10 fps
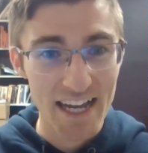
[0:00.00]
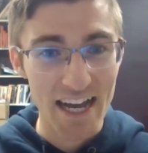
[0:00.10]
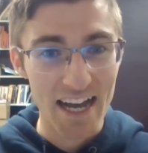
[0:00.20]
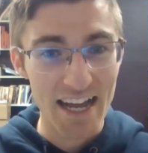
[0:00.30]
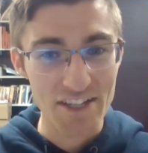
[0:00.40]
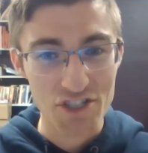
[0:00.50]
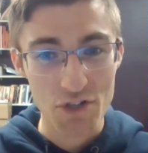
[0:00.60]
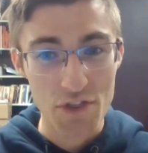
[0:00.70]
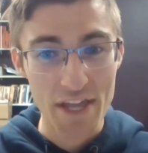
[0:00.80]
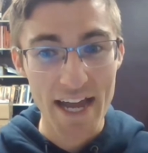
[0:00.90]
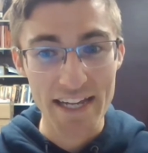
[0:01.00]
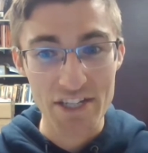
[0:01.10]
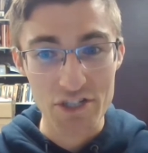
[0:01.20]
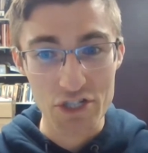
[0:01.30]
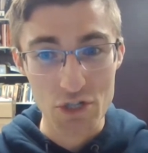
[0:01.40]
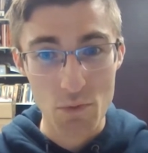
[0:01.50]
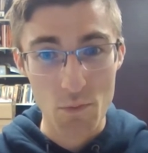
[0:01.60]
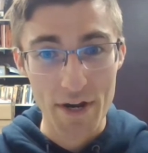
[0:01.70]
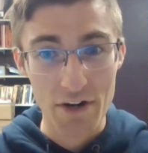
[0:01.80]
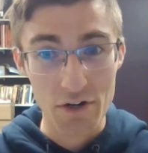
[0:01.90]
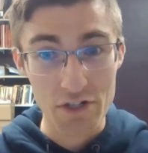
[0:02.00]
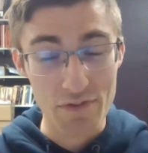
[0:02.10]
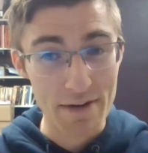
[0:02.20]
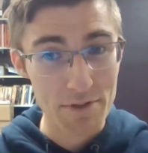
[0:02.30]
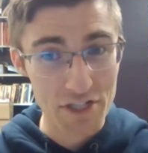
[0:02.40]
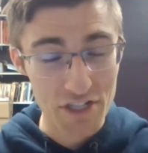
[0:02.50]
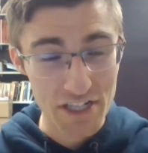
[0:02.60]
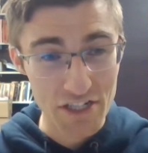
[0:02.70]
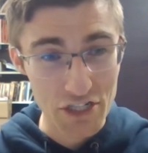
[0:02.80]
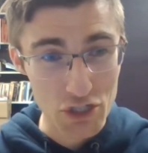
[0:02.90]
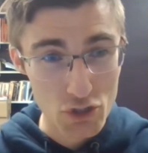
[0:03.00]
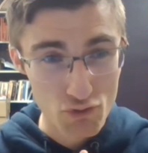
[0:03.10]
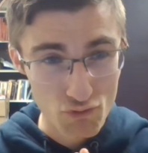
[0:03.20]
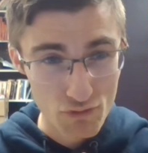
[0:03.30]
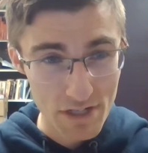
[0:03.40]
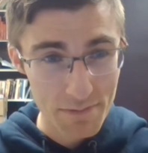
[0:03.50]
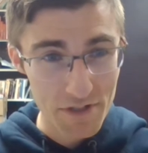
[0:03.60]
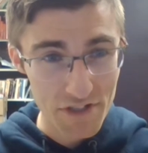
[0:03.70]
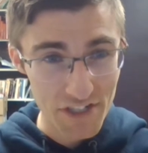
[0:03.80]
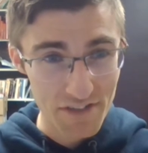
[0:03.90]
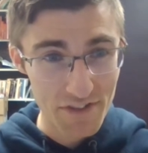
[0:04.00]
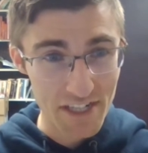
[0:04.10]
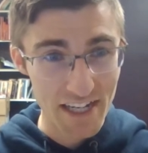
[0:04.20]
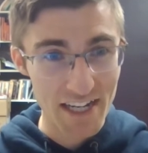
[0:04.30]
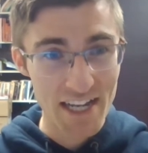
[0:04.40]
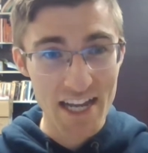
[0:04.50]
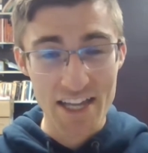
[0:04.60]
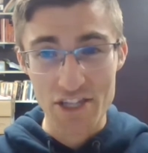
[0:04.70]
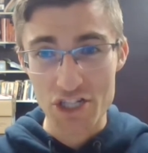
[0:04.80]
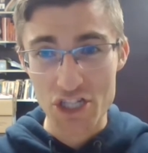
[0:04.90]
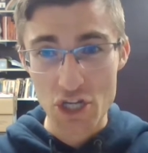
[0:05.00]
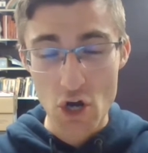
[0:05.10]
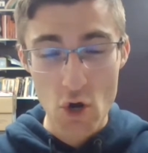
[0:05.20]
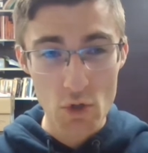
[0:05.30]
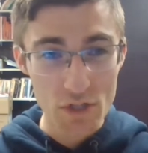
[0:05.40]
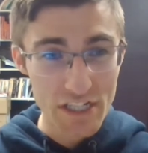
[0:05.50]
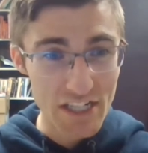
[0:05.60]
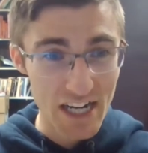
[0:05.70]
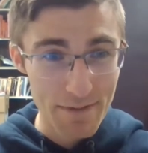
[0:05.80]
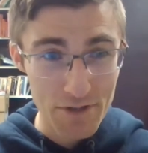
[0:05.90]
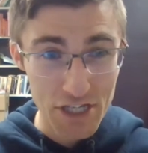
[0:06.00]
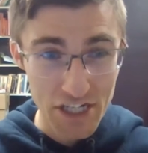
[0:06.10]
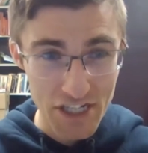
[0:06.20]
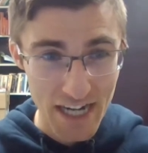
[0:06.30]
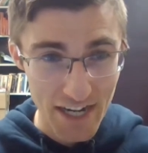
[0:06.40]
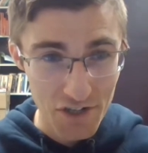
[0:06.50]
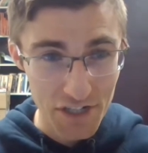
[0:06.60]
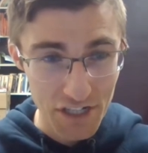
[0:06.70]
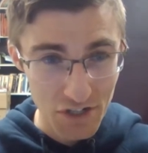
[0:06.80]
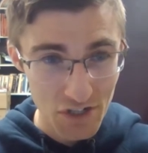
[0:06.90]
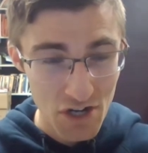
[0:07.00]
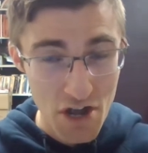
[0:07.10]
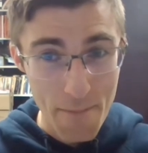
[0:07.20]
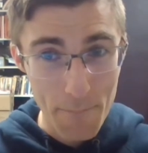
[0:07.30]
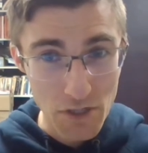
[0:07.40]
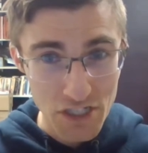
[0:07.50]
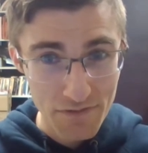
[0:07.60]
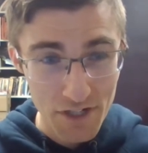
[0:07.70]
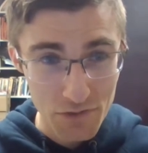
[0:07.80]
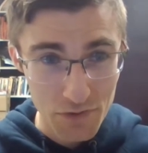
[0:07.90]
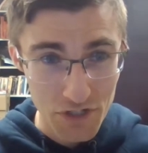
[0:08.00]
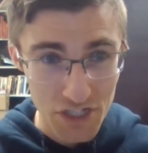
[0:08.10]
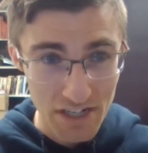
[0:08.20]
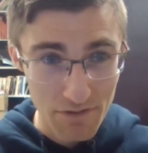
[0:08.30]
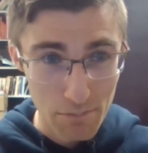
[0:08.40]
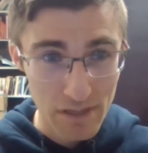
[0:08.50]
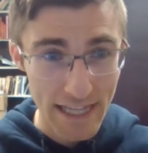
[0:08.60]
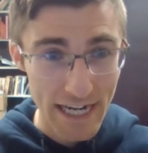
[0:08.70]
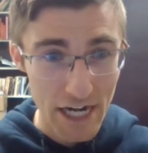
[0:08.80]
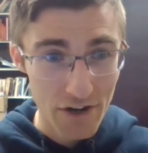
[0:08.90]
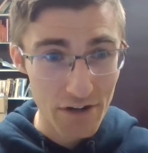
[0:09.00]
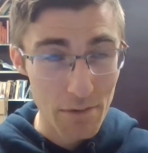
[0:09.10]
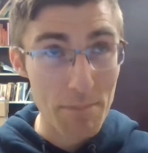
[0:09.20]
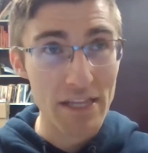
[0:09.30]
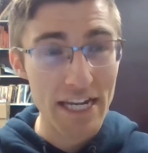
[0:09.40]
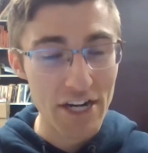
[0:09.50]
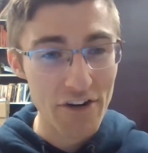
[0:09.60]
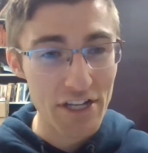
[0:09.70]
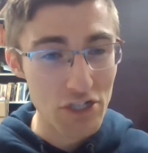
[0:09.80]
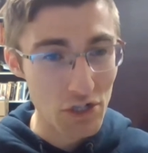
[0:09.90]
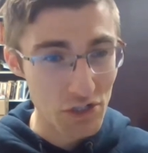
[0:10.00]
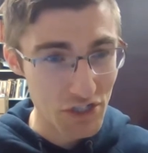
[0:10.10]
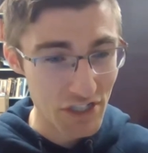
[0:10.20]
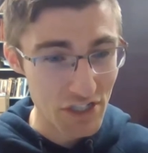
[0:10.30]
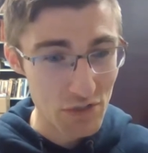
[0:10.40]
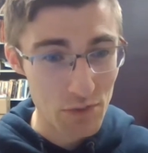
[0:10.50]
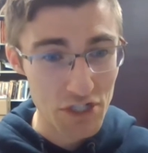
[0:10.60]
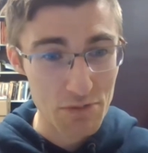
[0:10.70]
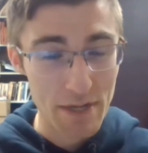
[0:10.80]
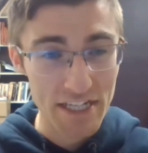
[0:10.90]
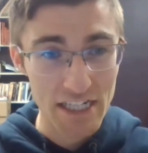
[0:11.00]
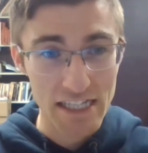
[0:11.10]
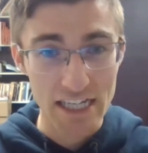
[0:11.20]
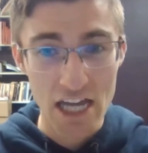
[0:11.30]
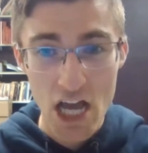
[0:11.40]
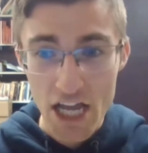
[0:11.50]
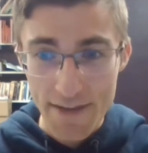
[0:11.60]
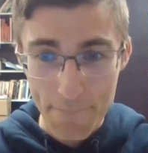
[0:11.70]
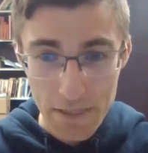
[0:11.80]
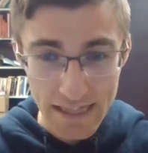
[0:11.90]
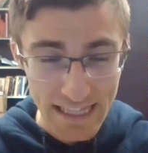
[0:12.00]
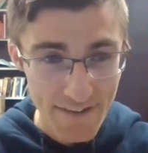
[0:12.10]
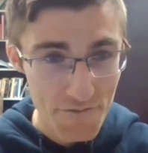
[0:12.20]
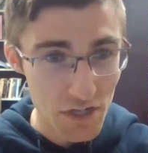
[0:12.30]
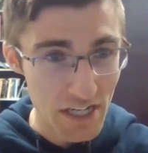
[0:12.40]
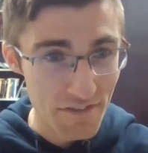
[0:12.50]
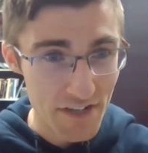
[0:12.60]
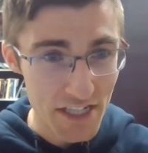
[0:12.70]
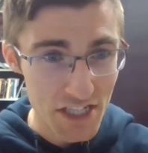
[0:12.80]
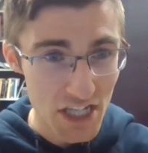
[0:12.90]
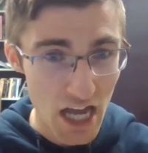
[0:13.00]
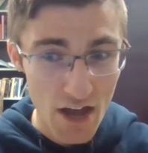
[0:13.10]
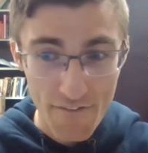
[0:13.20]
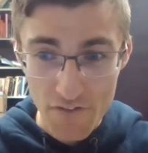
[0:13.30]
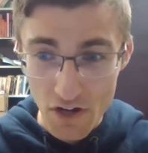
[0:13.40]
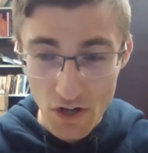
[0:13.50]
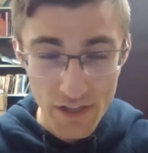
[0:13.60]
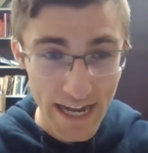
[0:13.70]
Uh, and so that is where Divine Mercy Sunday is extremely significant. This is the only time of the entire year most of us receive a plenary, a plenary indulgence, which is basically complete forgiveness of all